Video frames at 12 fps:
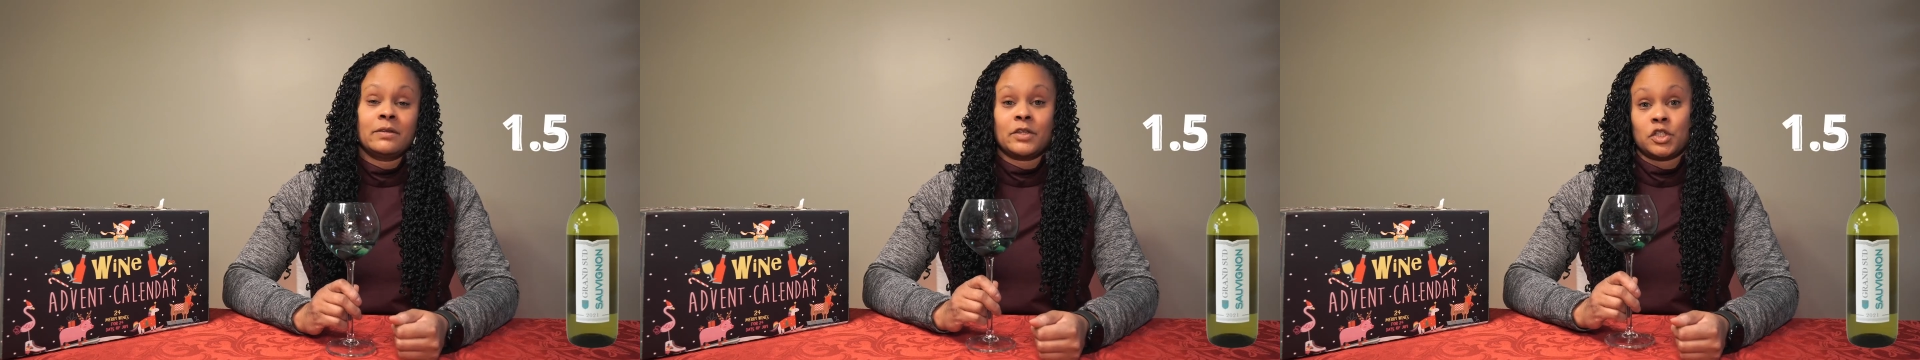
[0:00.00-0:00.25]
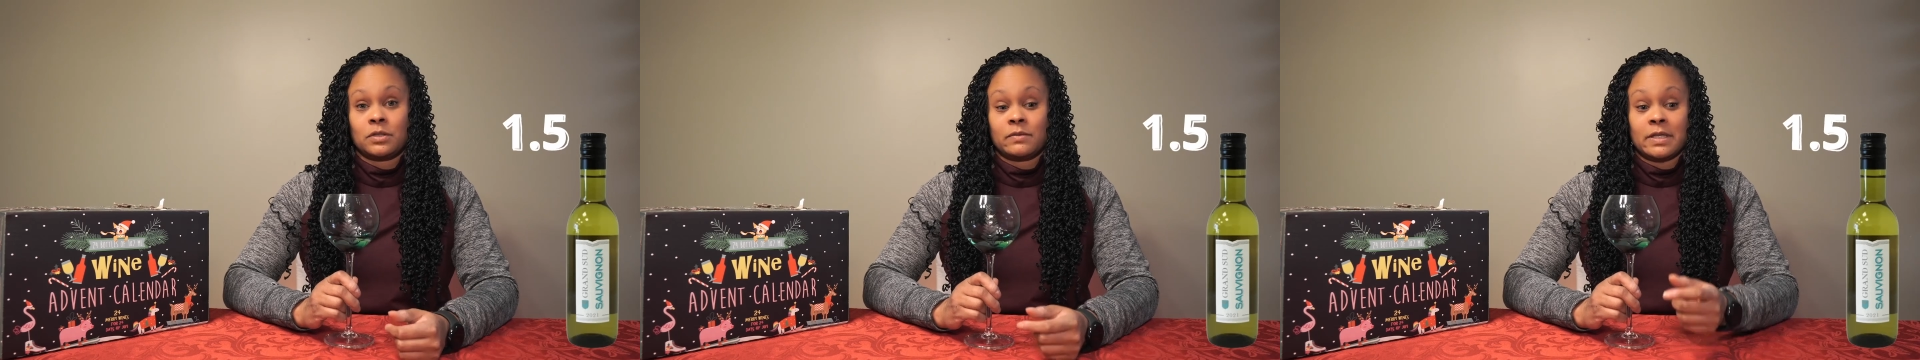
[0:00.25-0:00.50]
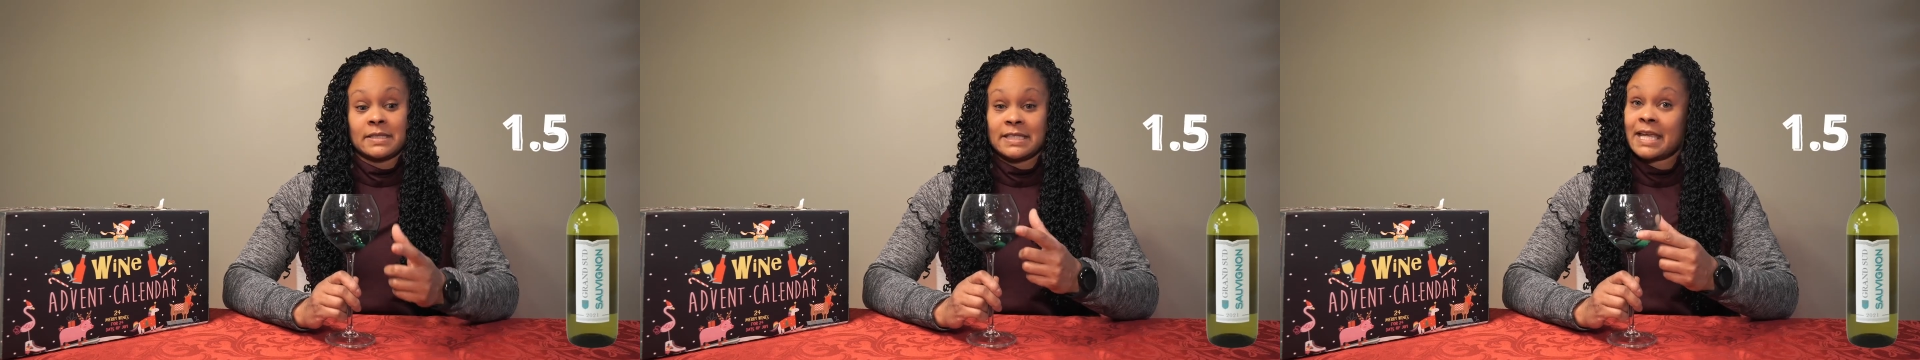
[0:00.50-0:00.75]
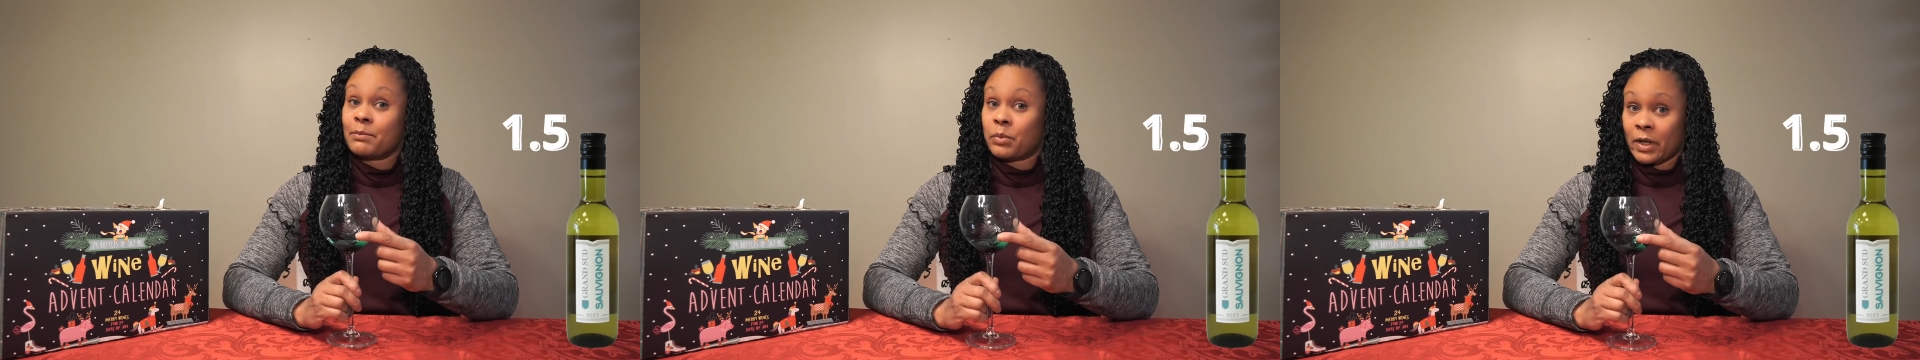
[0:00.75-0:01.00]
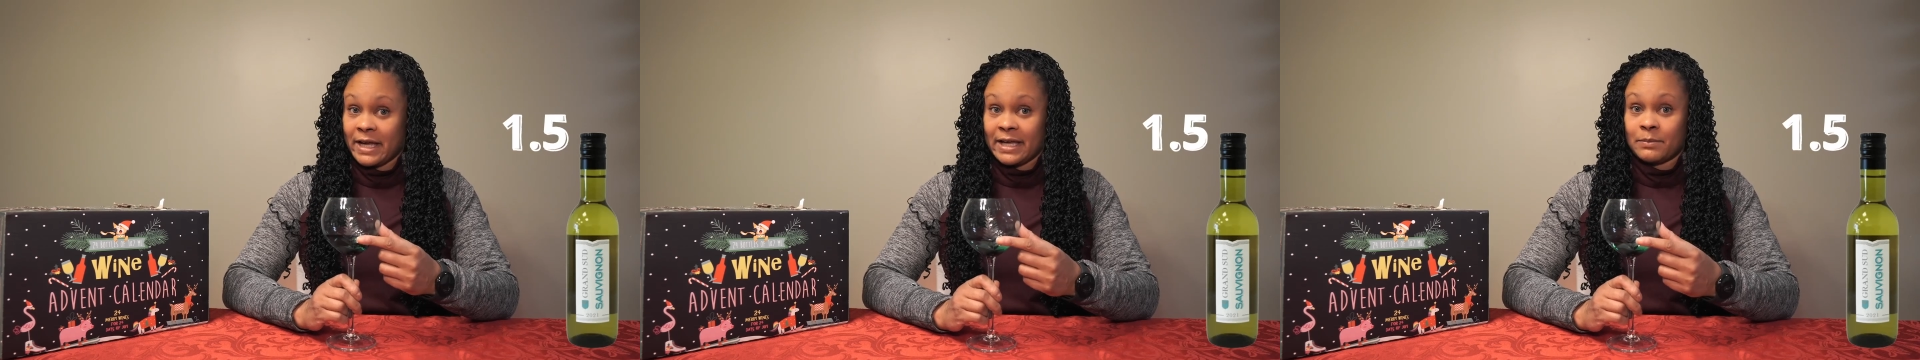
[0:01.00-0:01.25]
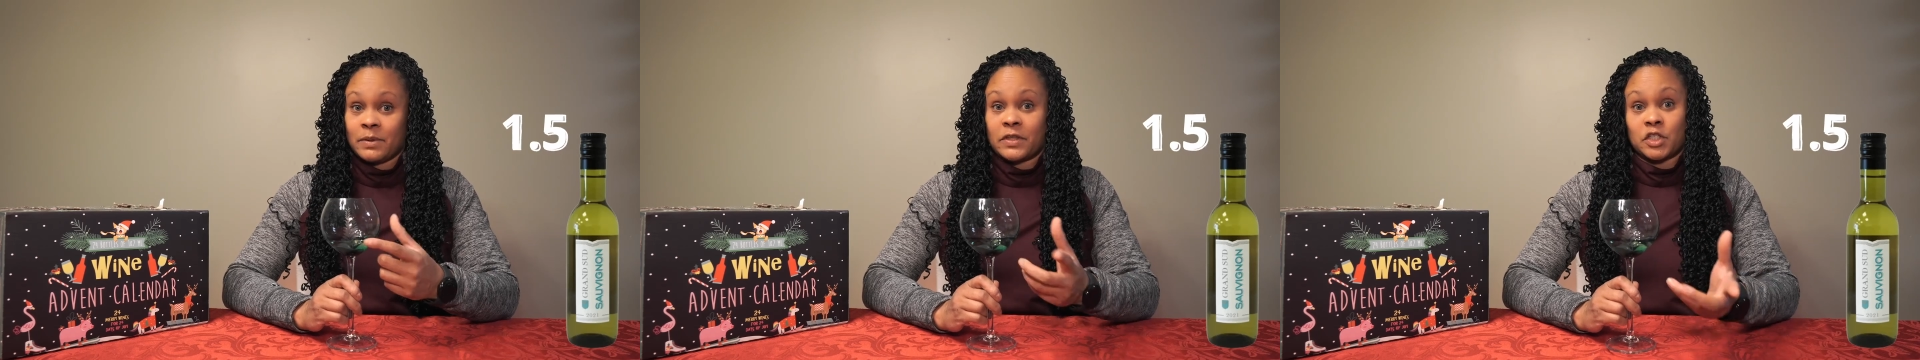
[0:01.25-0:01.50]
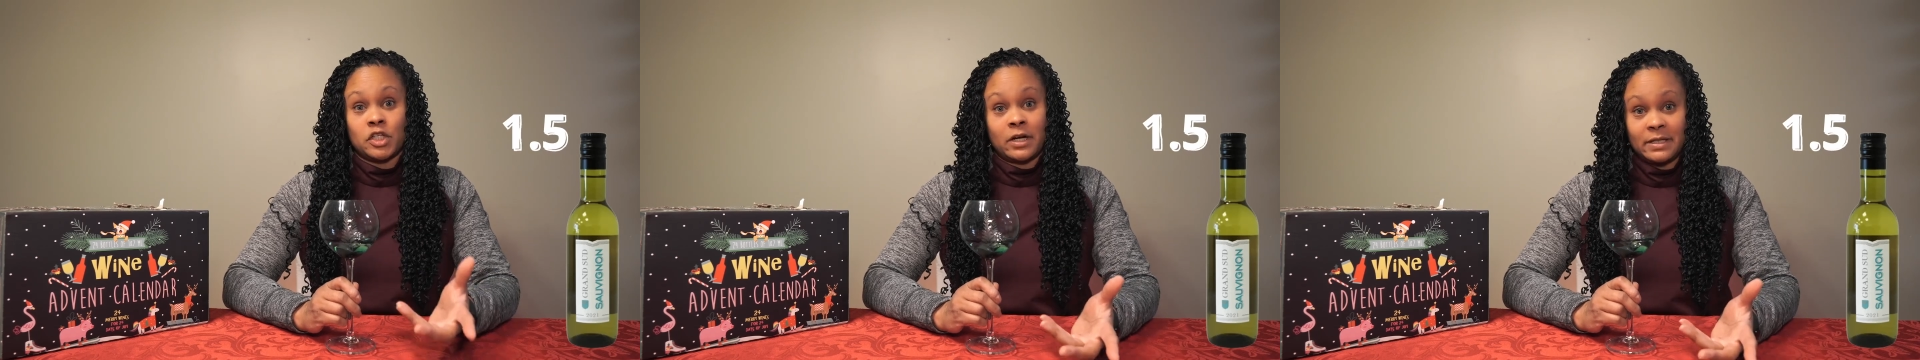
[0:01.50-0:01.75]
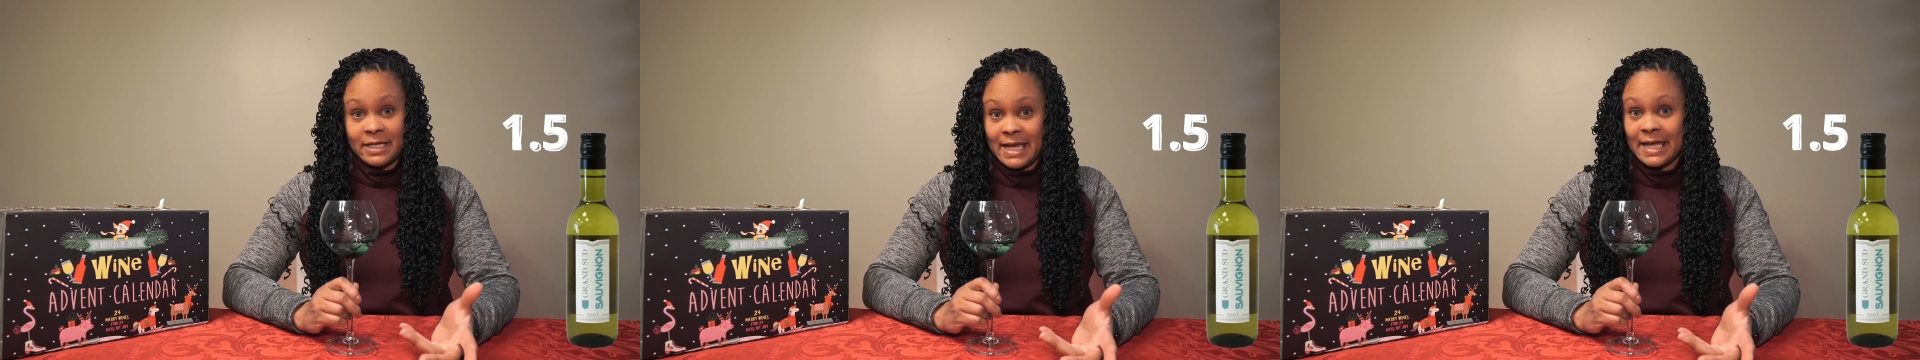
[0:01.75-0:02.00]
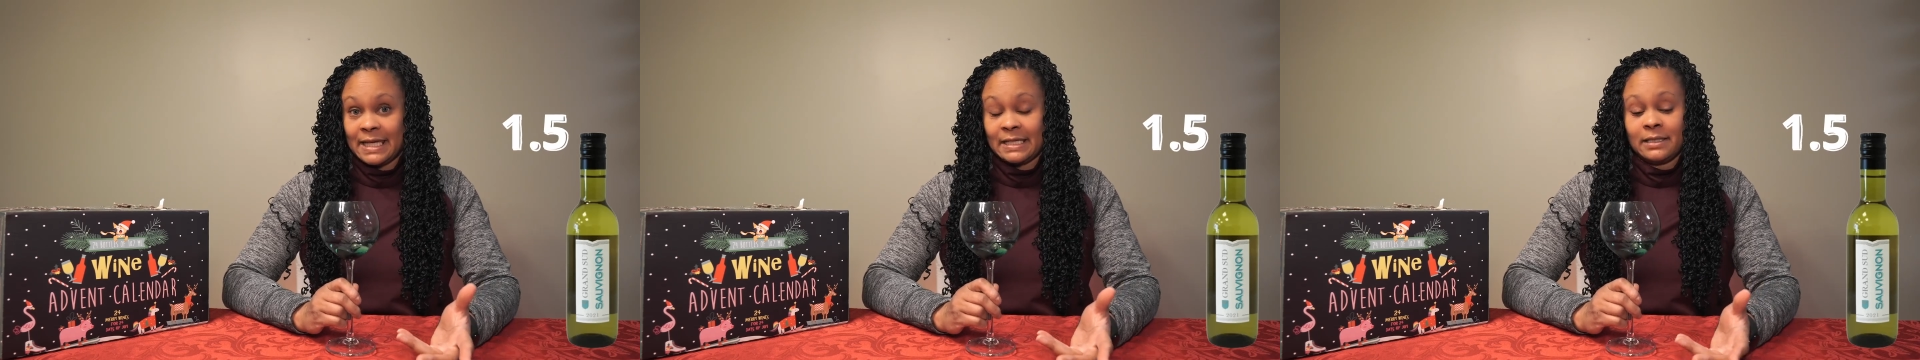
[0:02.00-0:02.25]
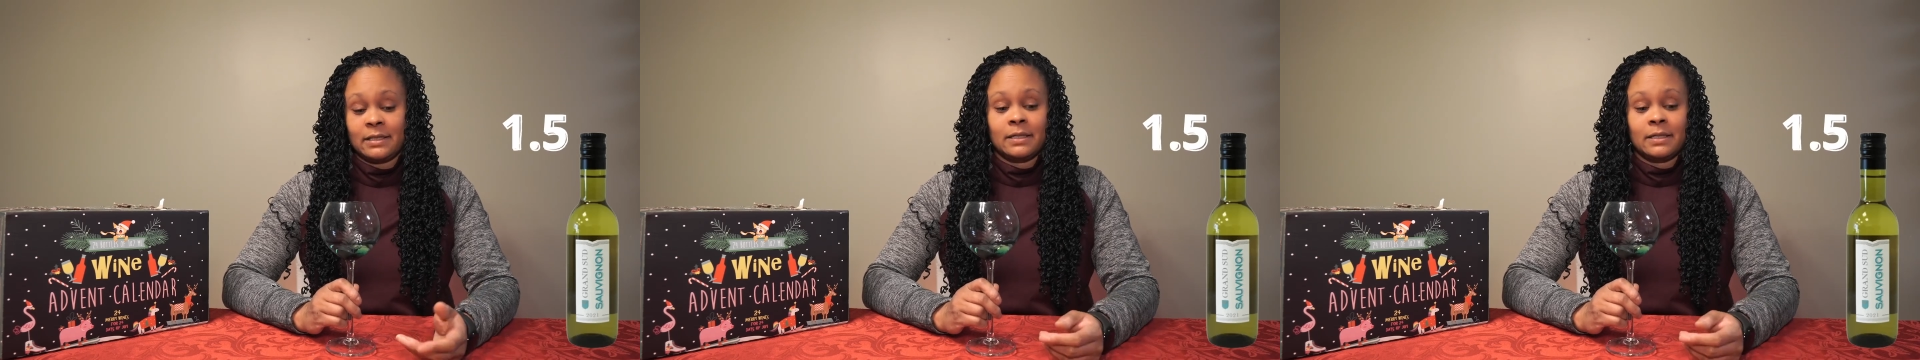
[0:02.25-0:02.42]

the, the same brand, but the Chardonnay.